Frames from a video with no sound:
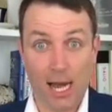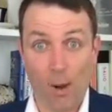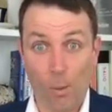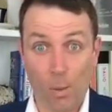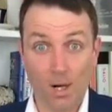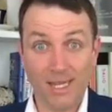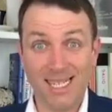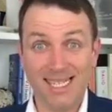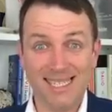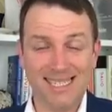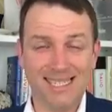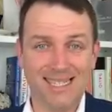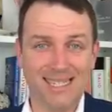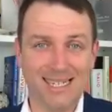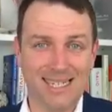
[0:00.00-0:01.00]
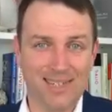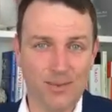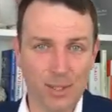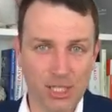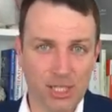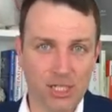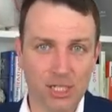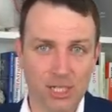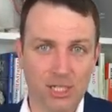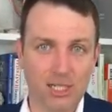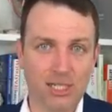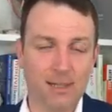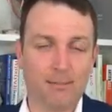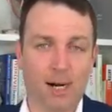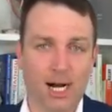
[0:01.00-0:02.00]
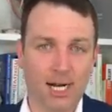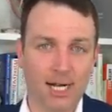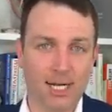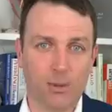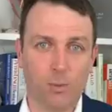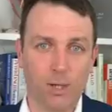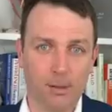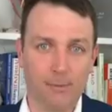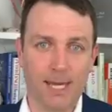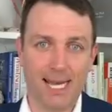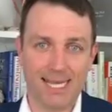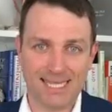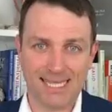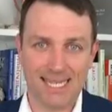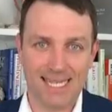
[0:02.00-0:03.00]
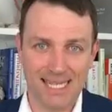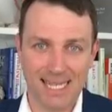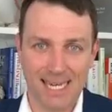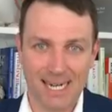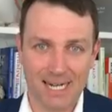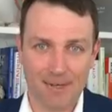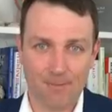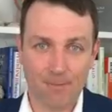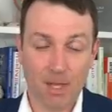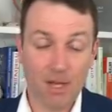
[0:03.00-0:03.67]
what is the return the market will be asking there?